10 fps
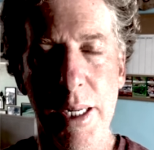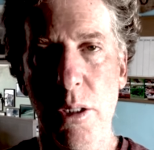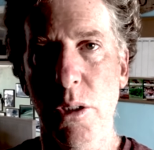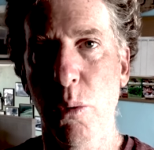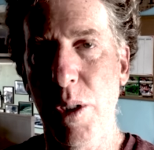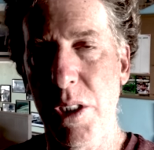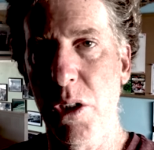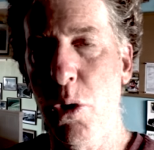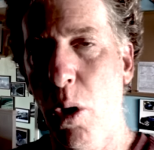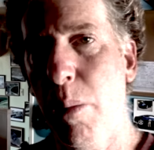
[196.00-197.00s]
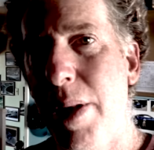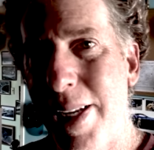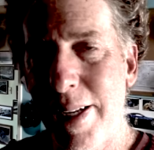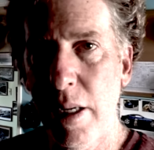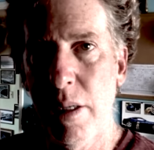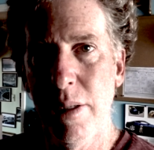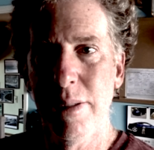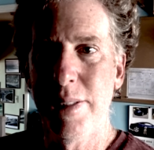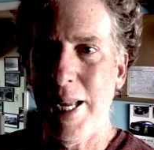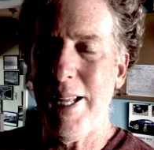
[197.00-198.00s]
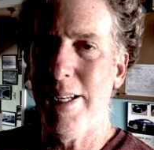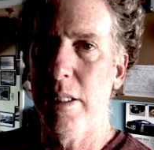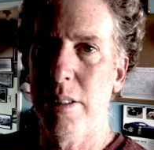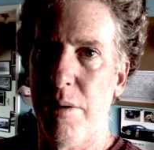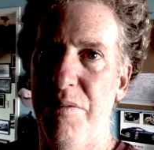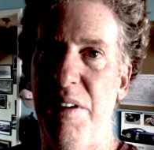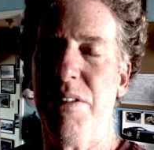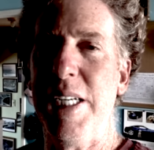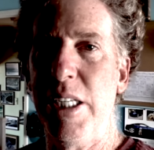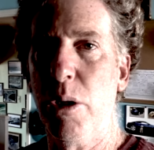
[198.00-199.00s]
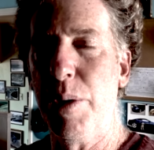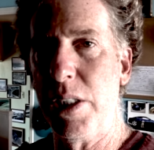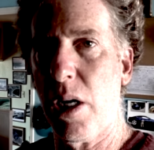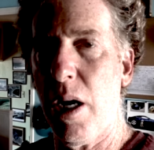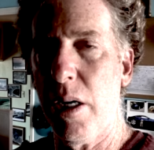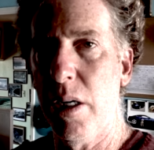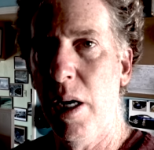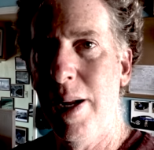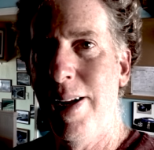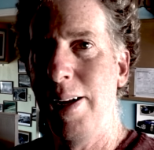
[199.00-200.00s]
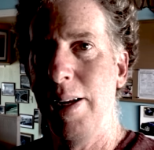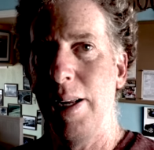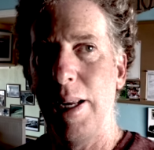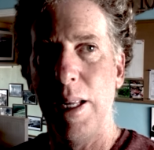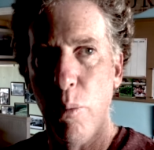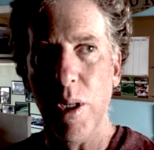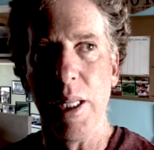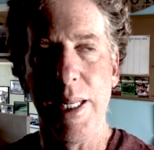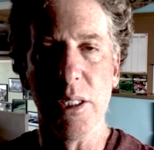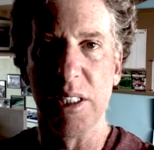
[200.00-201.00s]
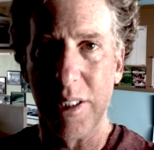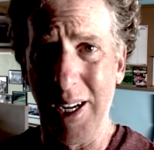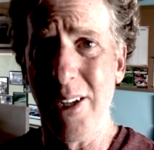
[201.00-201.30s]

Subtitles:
Hills, which is normally 10 to 15 degrees hotter. In Woodland Hills, it's